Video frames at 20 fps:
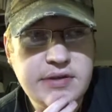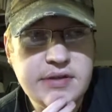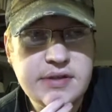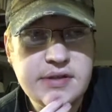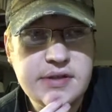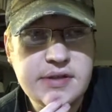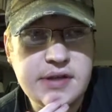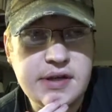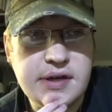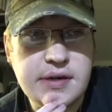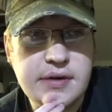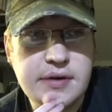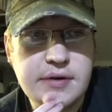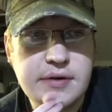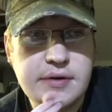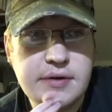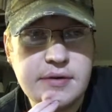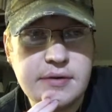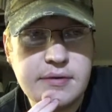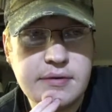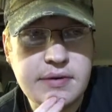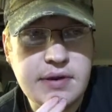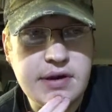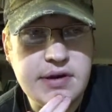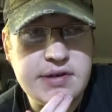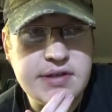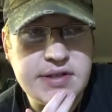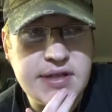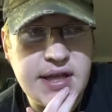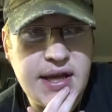So
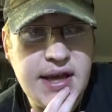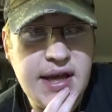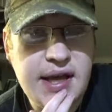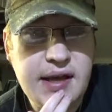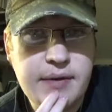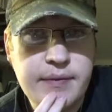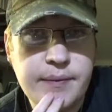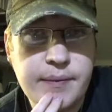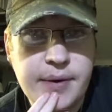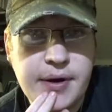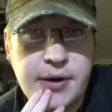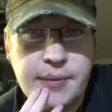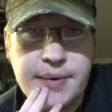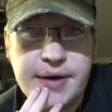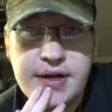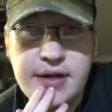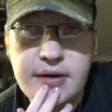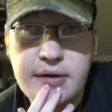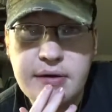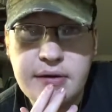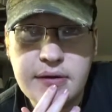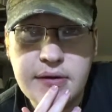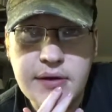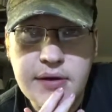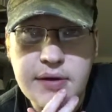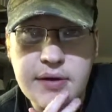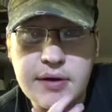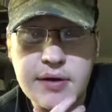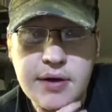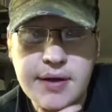there's that, and we're going to be
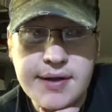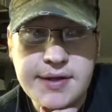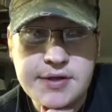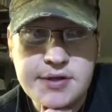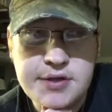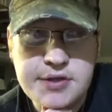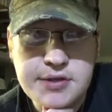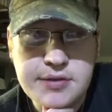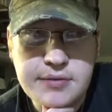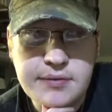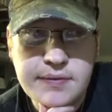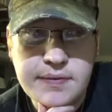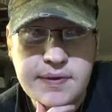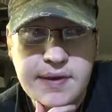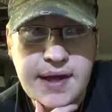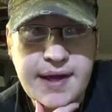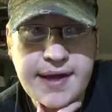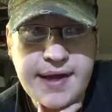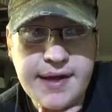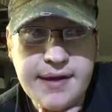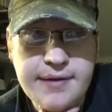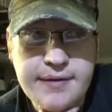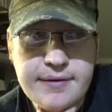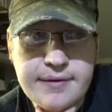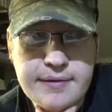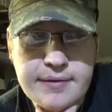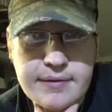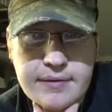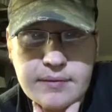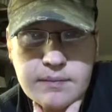long-range shooting that,
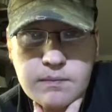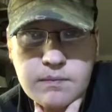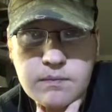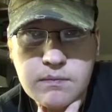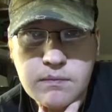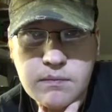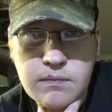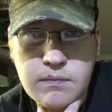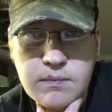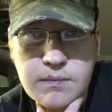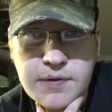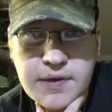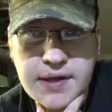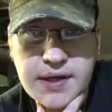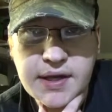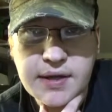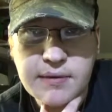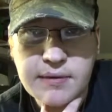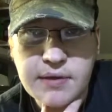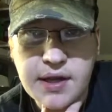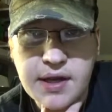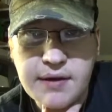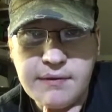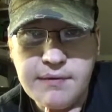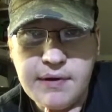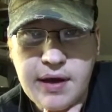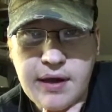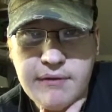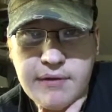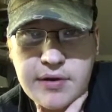thinking like
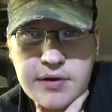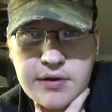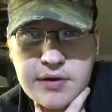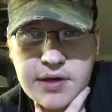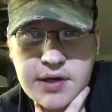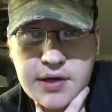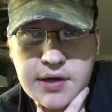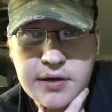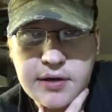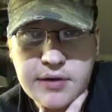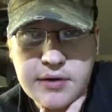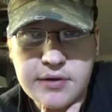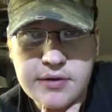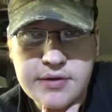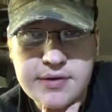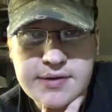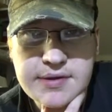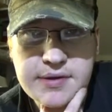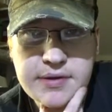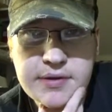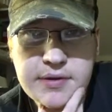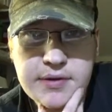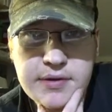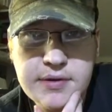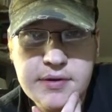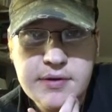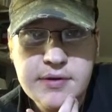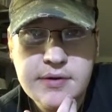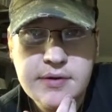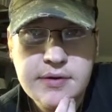500 yards,
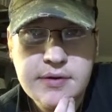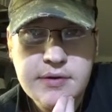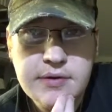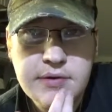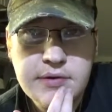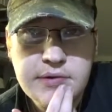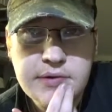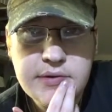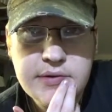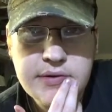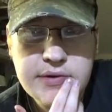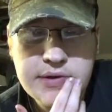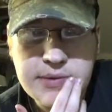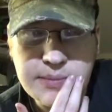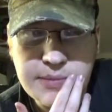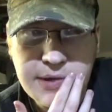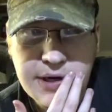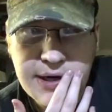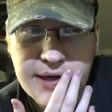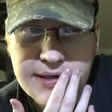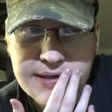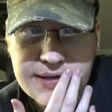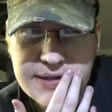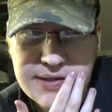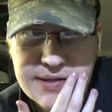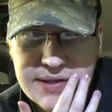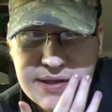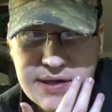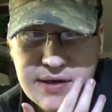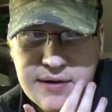some crazy
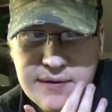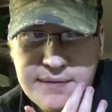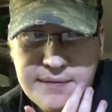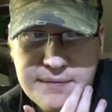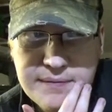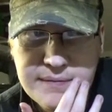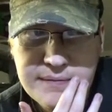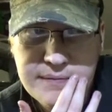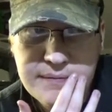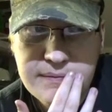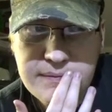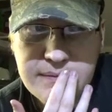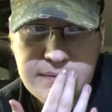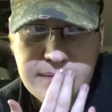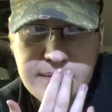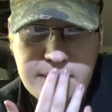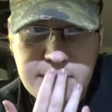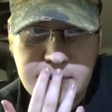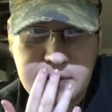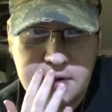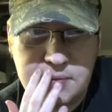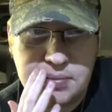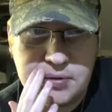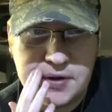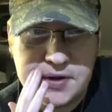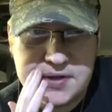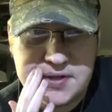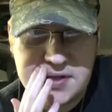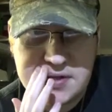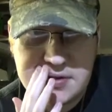stuff. Good
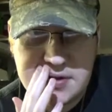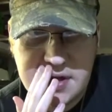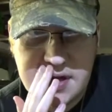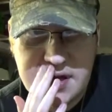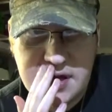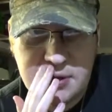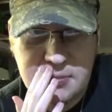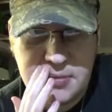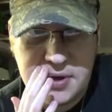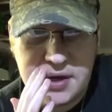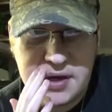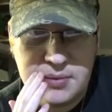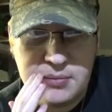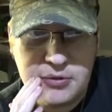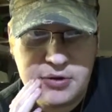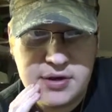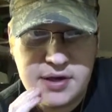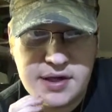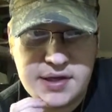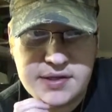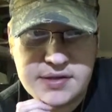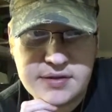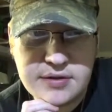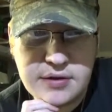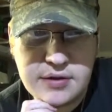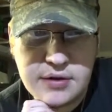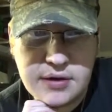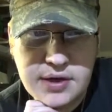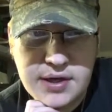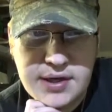place to try out my M1A's
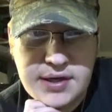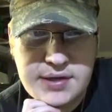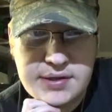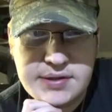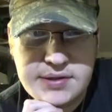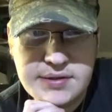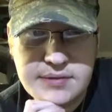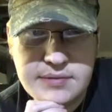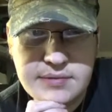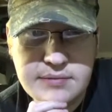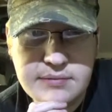long-range